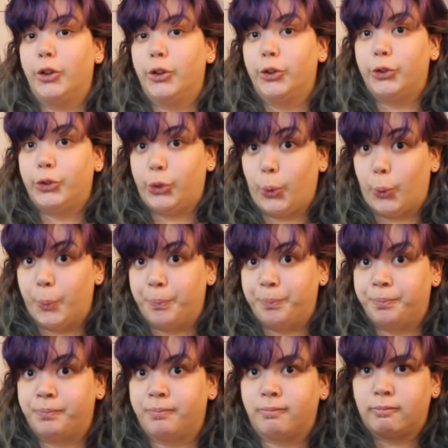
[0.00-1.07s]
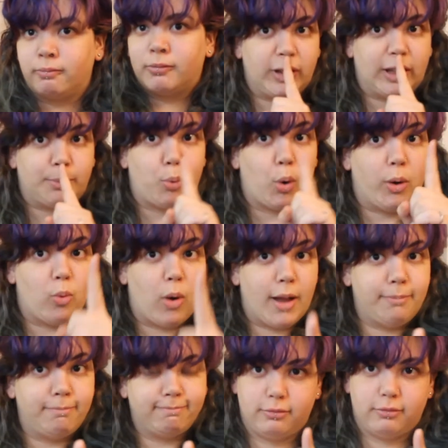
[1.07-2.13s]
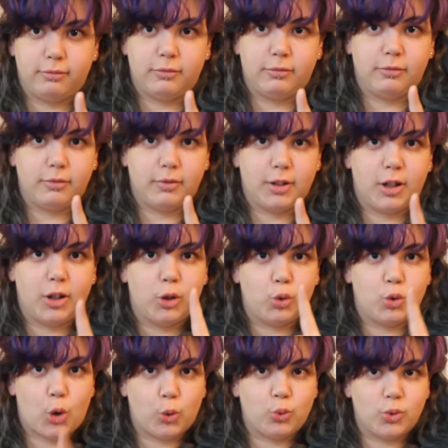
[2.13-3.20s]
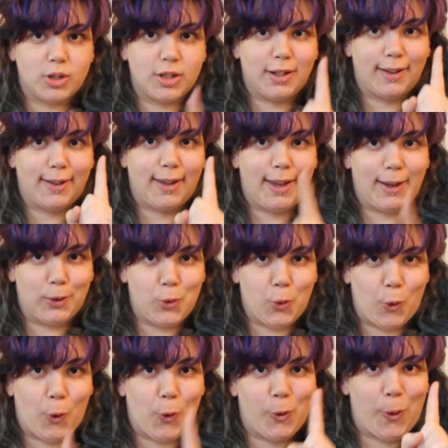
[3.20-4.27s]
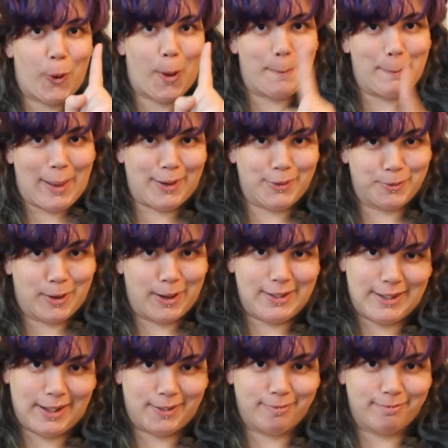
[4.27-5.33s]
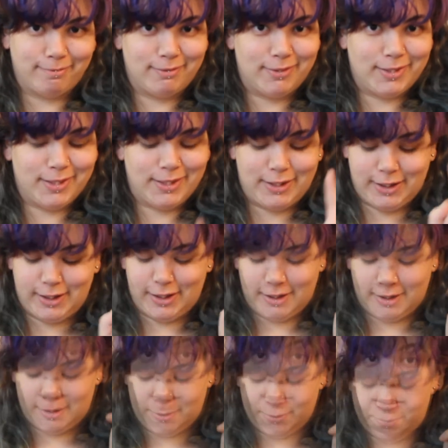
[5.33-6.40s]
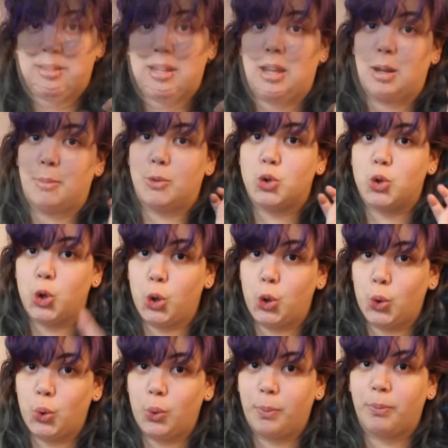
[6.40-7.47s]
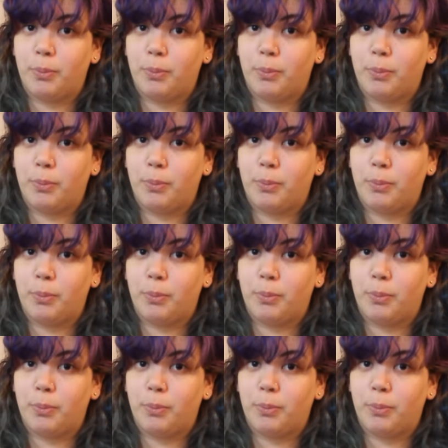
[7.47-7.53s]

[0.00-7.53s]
So that's point 1. Don't ignore pattern writing. Mistake number 2,